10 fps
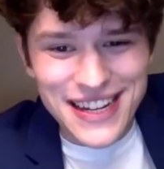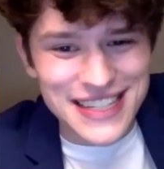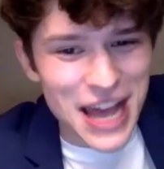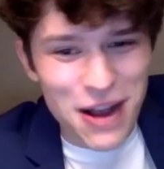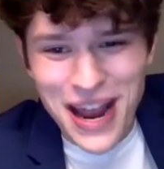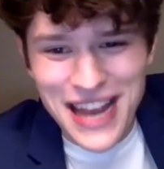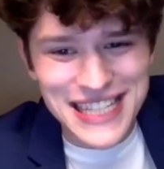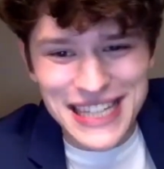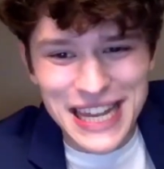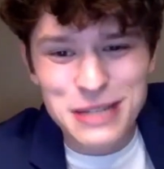as thou
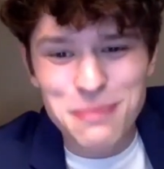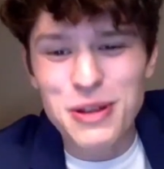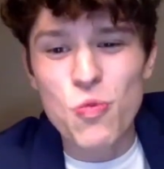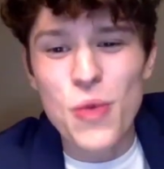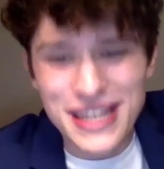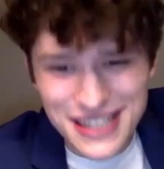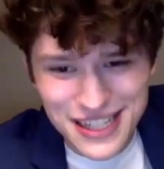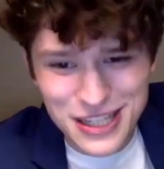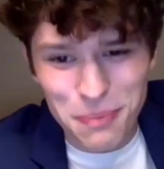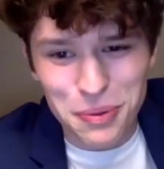hast lent me wit
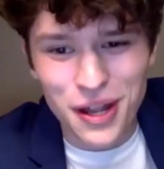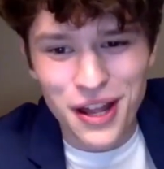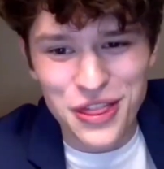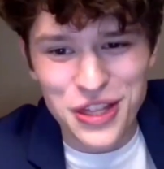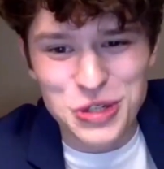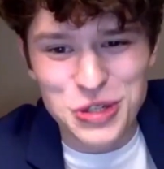to plot this